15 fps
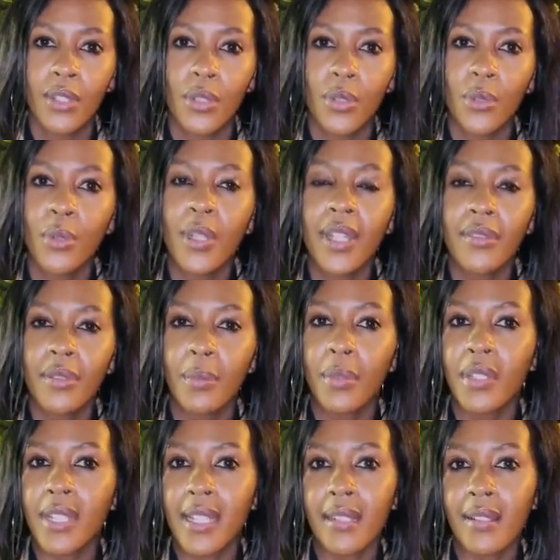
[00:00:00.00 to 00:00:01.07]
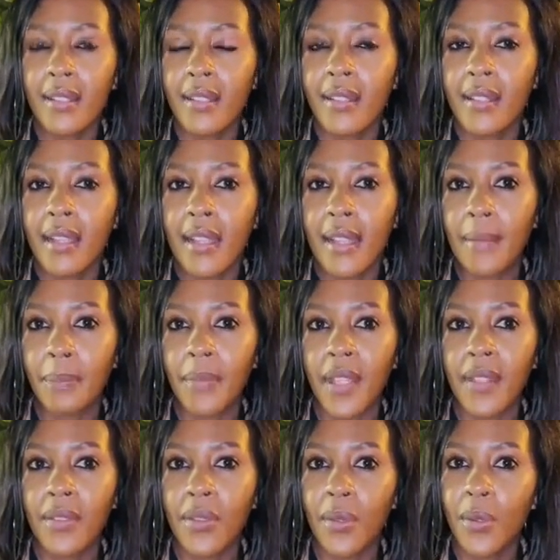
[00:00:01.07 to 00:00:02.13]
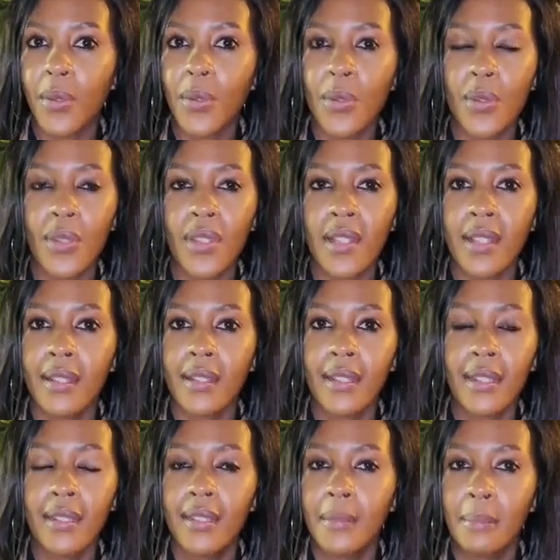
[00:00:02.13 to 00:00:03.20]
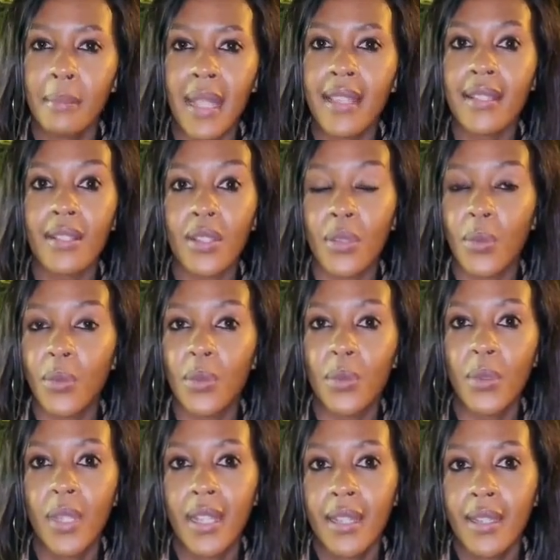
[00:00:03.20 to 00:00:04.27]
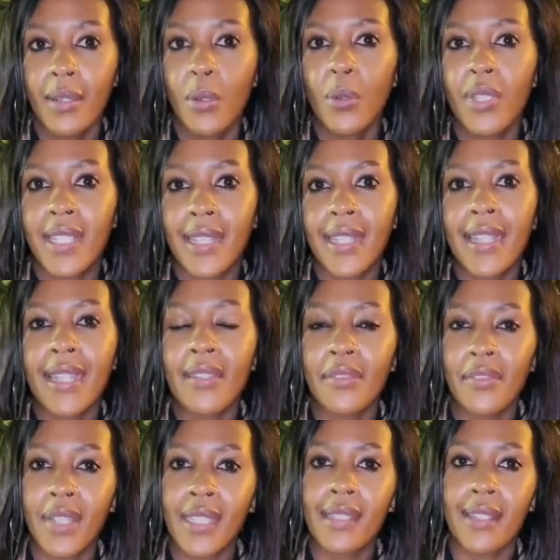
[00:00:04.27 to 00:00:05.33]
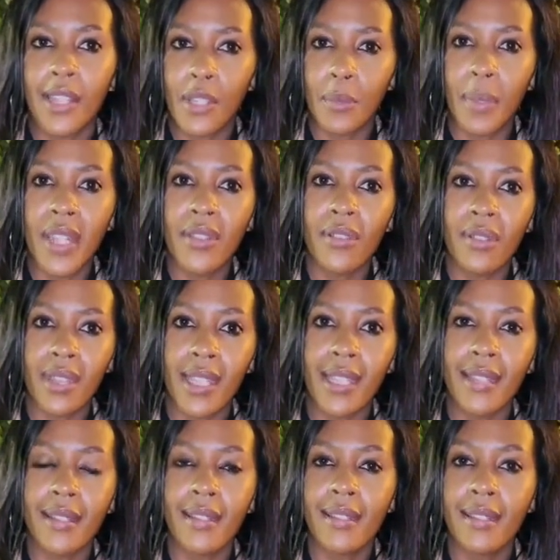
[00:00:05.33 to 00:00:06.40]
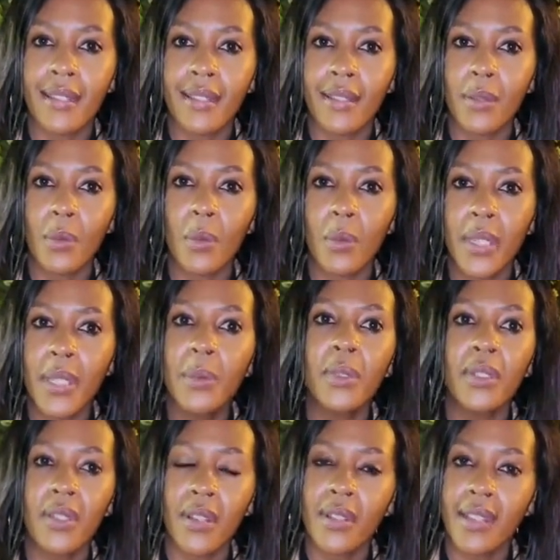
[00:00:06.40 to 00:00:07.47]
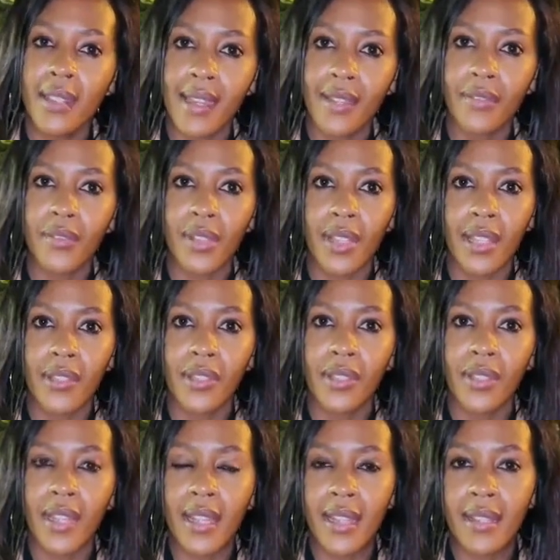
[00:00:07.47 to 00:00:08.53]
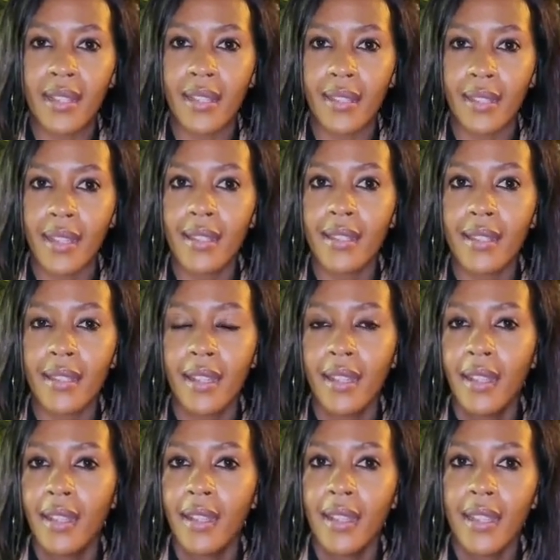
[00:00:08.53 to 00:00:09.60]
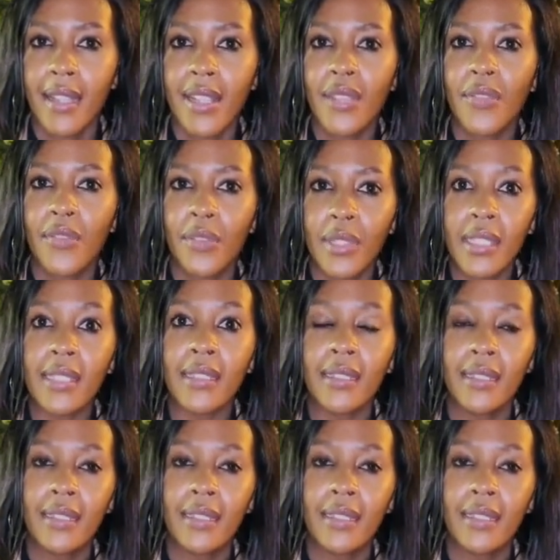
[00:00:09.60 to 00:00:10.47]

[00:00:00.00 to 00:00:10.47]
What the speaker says: to everybody else and those mothers who dare inflict such pain to their kids, that we will not stand for such, and the state is fully